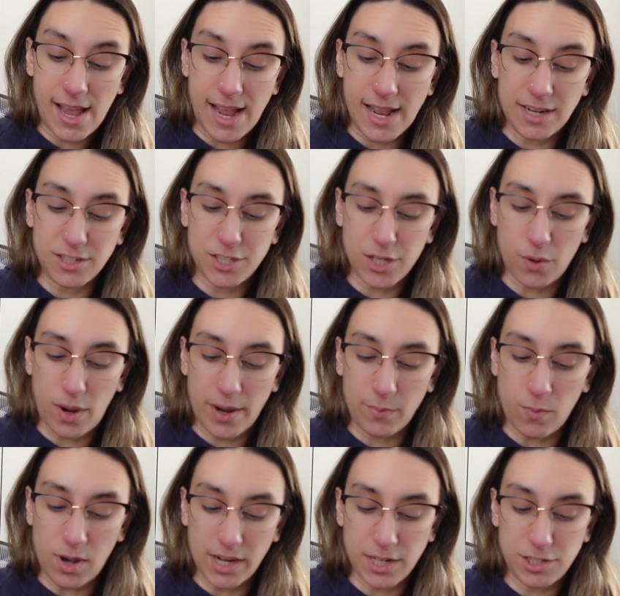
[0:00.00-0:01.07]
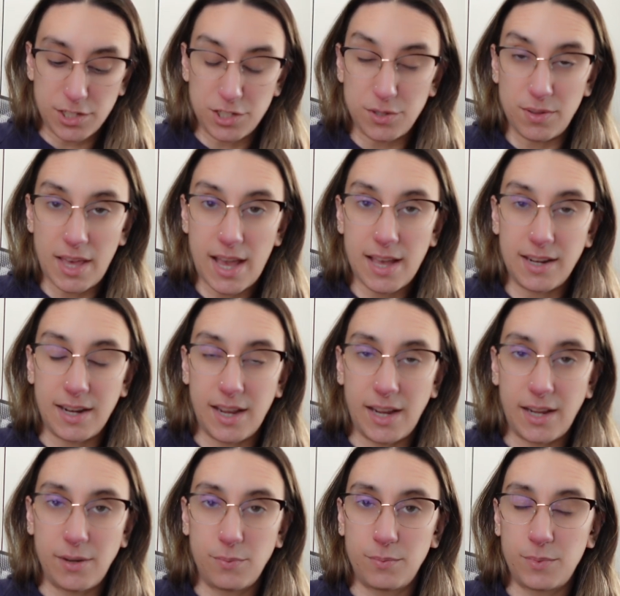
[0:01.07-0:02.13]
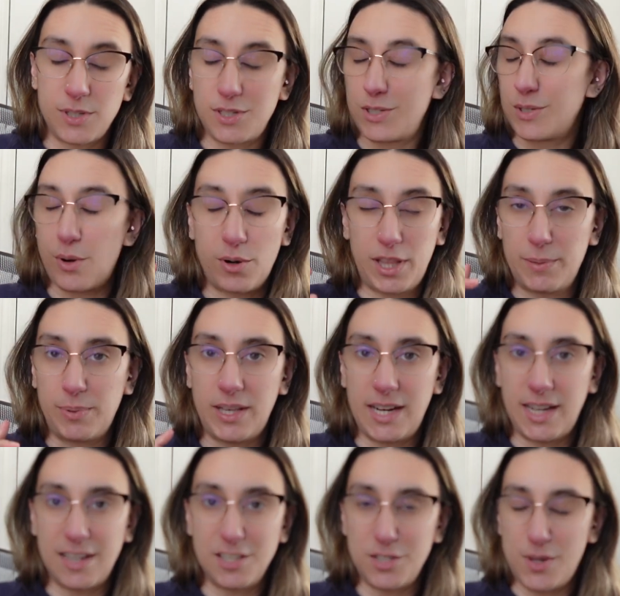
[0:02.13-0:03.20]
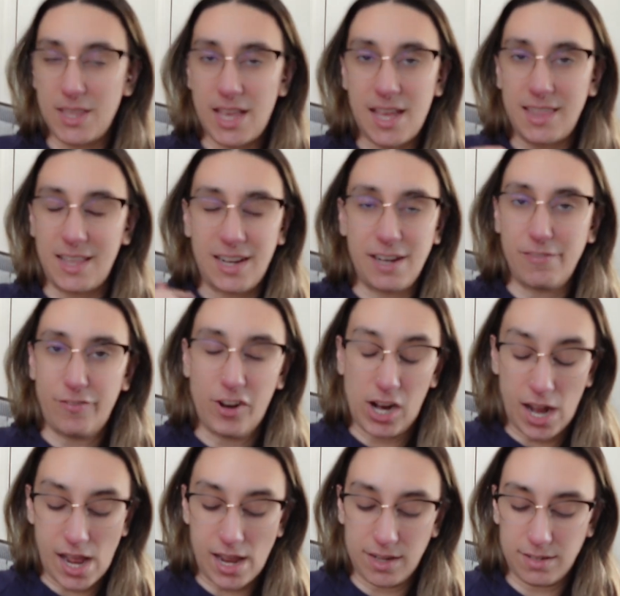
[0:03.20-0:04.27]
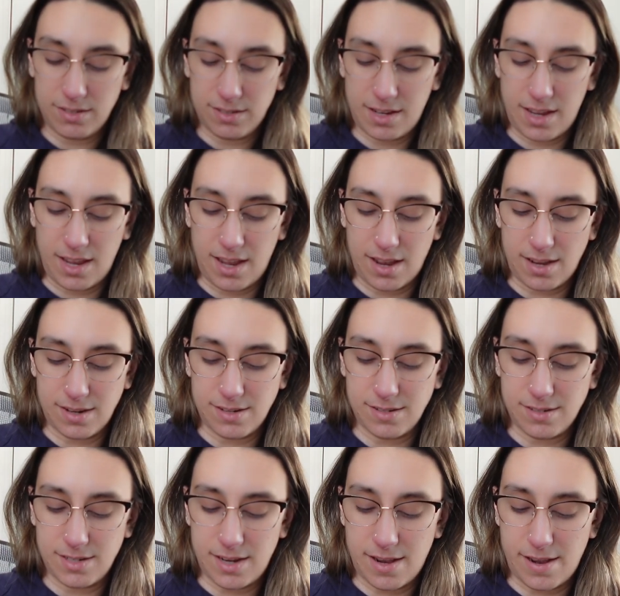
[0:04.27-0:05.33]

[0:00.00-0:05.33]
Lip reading: And so I wanted to do that, and I was totally planning on doing that, and then I forgot and